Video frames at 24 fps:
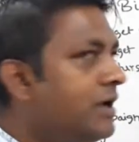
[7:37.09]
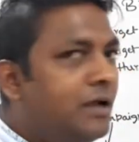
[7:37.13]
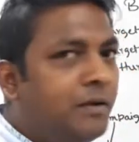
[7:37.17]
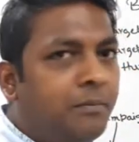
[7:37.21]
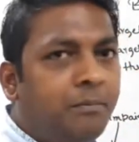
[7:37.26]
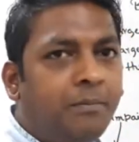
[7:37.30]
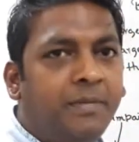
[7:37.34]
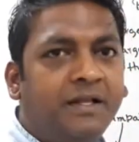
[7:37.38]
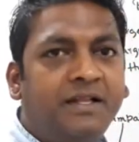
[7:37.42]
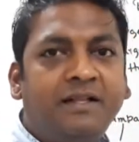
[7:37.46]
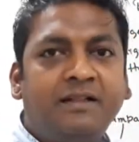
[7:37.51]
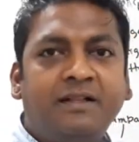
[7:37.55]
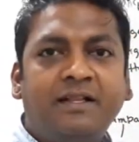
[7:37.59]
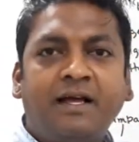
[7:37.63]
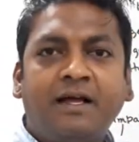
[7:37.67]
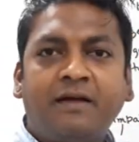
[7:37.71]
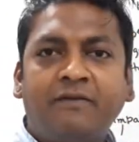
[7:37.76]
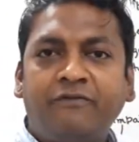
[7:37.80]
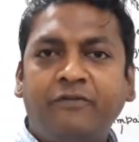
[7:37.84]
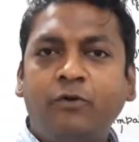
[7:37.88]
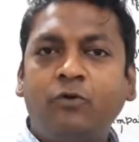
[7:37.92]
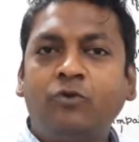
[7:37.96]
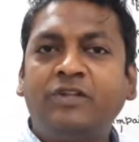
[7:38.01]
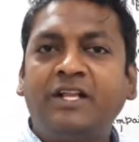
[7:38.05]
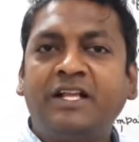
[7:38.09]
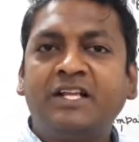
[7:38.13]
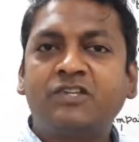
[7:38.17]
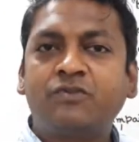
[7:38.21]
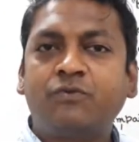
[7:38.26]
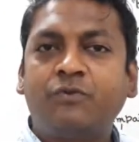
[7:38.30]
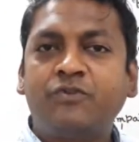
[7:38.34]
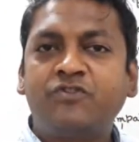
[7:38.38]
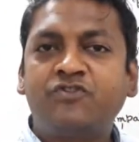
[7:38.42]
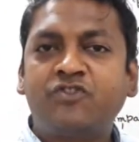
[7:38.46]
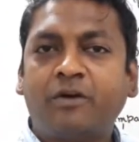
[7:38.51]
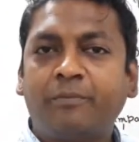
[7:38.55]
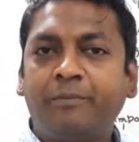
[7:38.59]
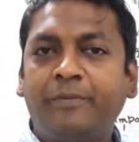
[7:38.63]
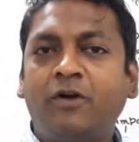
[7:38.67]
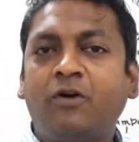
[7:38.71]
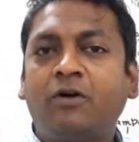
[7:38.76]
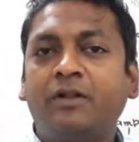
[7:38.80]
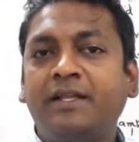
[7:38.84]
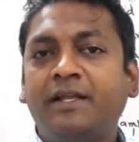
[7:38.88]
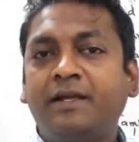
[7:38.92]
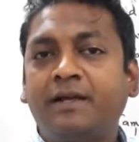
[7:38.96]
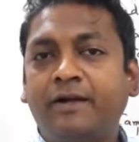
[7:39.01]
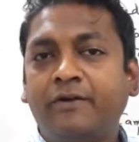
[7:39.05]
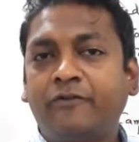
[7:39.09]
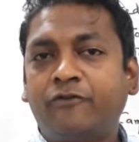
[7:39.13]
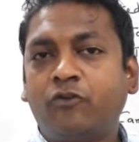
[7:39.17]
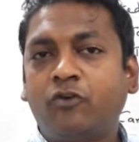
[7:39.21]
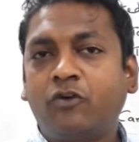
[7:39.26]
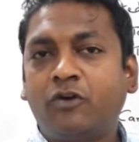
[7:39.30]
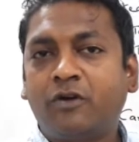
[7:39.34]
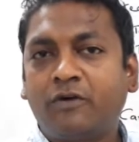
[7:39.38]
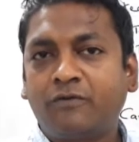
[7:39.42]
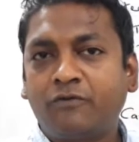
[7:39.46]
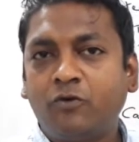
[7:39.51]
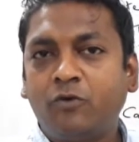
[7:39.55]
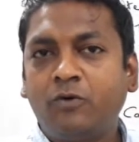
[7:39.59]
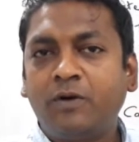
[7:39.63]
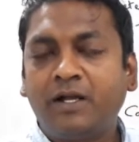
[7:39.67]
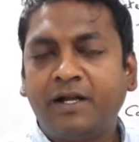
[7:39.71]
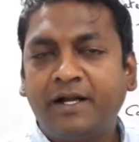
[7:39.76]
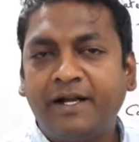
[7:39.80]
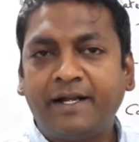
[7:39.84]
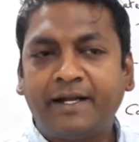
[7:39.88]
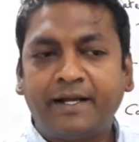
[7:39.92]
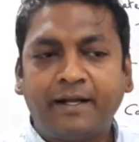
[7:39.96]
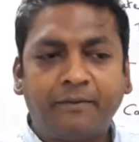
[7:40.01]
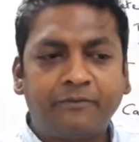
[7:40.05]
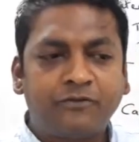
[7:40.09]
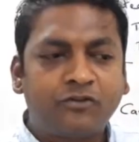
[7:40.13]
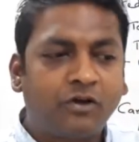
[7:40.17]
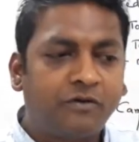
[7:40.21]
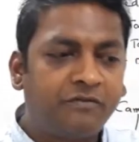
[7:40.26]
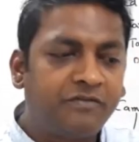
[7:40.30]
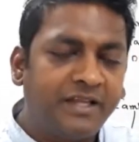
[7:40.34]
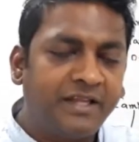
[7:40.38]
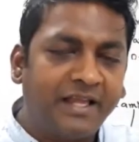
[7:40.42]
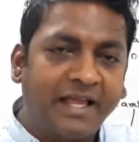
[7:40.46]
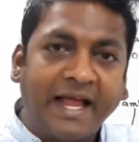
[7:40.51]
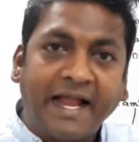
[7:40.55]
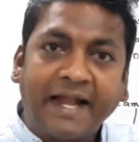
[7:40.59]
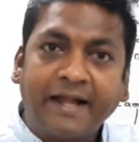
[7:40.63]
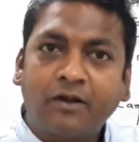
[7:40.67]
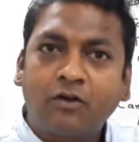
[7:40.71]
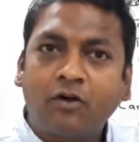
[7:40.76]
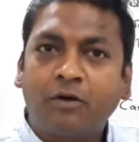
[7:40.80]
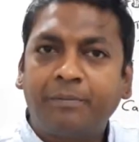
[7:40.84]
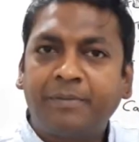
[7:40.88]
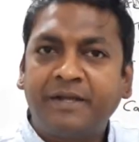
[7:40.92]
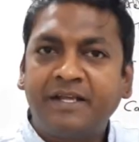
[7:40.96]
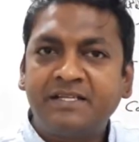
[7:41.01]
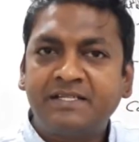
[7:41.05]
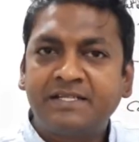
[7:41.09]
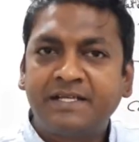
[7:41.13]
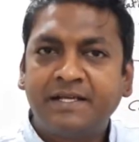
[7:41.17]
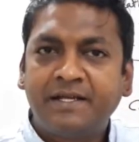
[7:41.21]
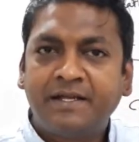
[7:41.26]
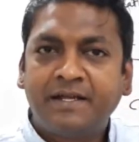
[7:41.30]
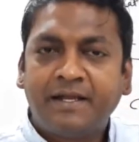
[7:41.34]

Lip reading: but then there are a few things which are beyond the control of Google in terms of the ad copies,